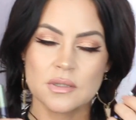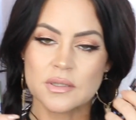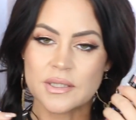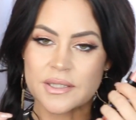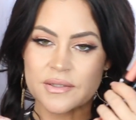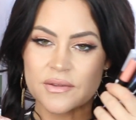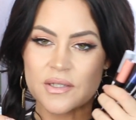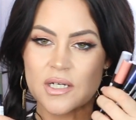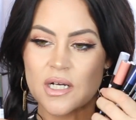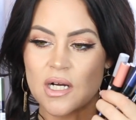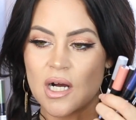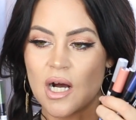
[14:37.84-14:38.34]

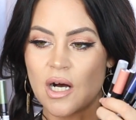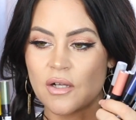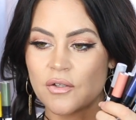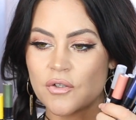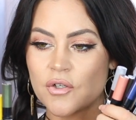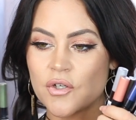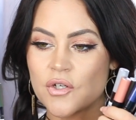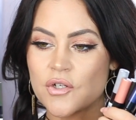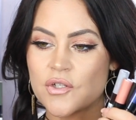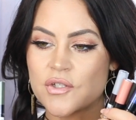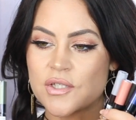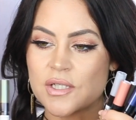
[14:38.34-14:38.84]
like the
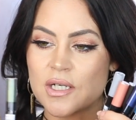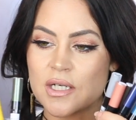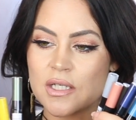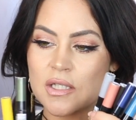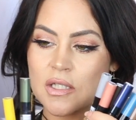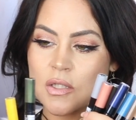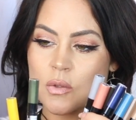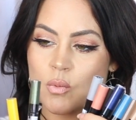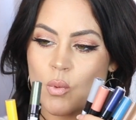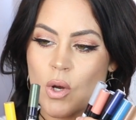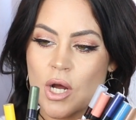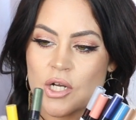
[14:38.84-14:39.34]
colors, and I
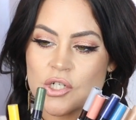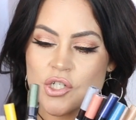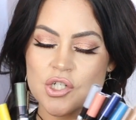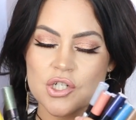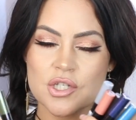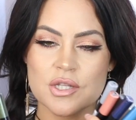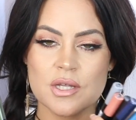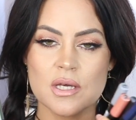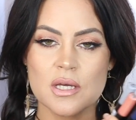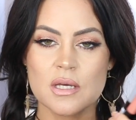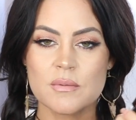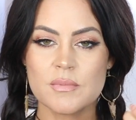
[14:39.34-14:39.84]

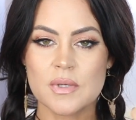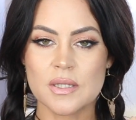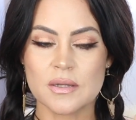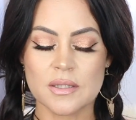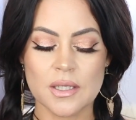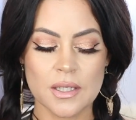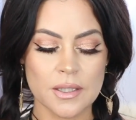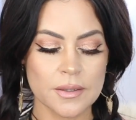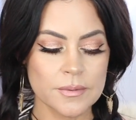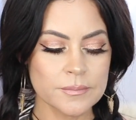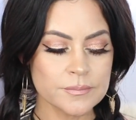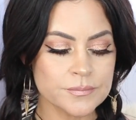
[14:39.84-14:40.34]
swatched them,
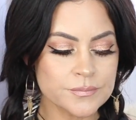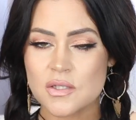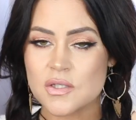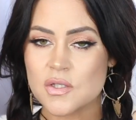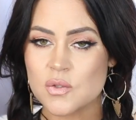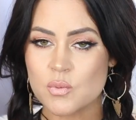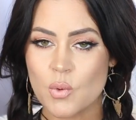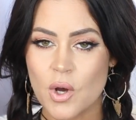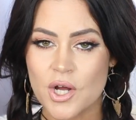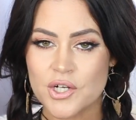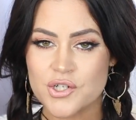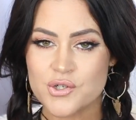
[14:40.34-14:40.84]
and they
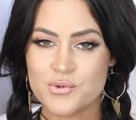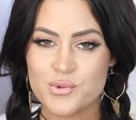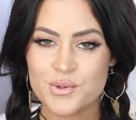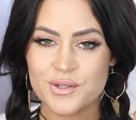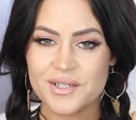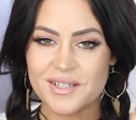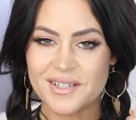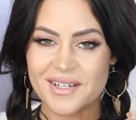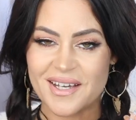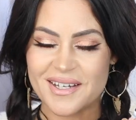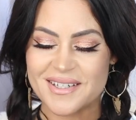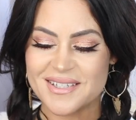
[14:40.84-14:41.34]
swatch
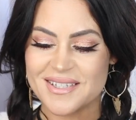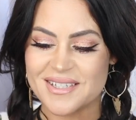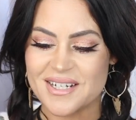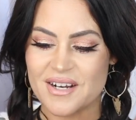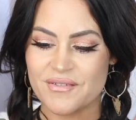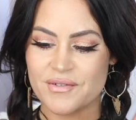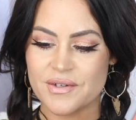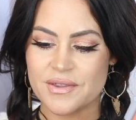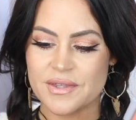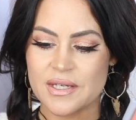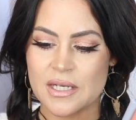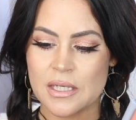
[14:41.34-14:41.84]
really nice
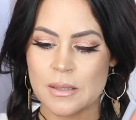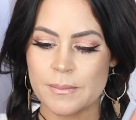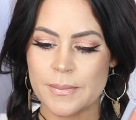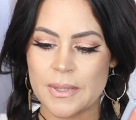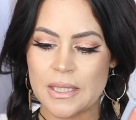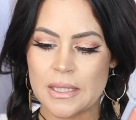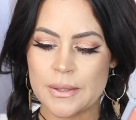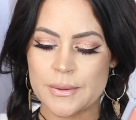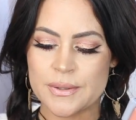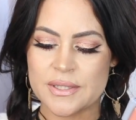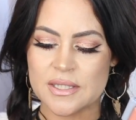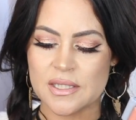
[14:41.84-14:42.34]
and everything,
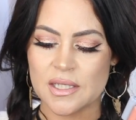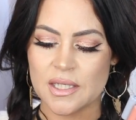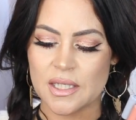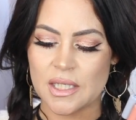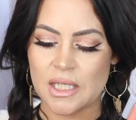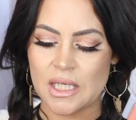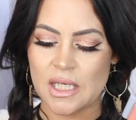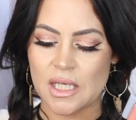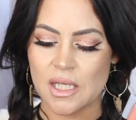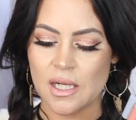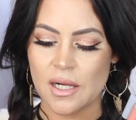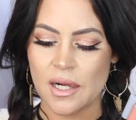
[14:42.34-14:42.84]
but I was
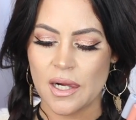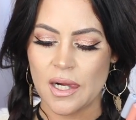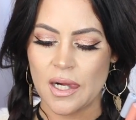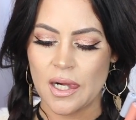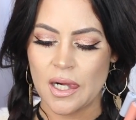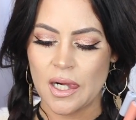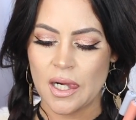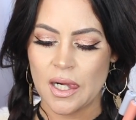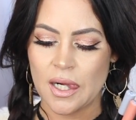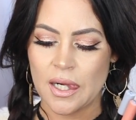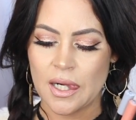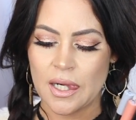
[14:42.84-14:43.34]
like,
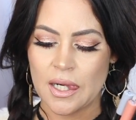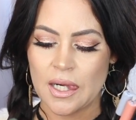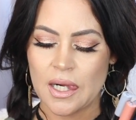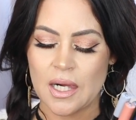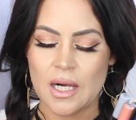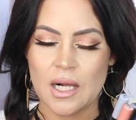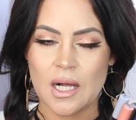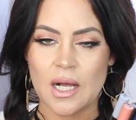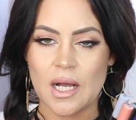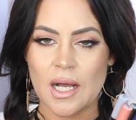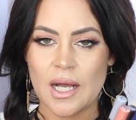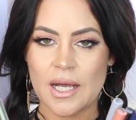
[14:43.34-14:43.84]

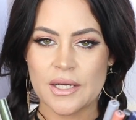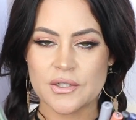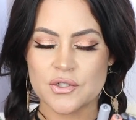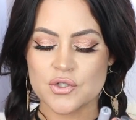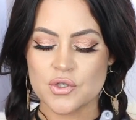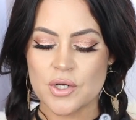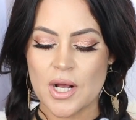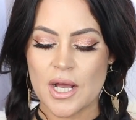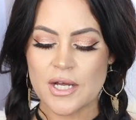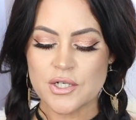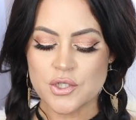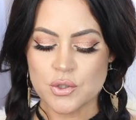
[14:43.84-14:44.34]
I
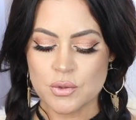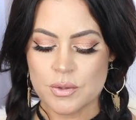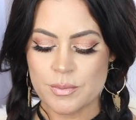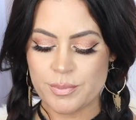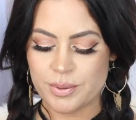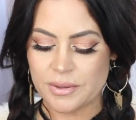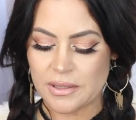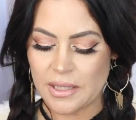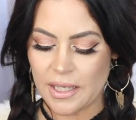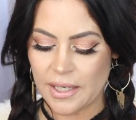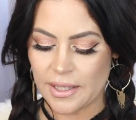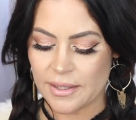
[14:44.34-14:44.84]
tried to
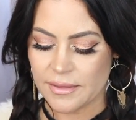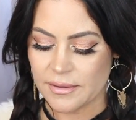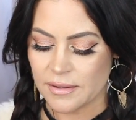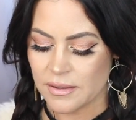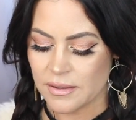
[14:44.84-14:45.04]
apply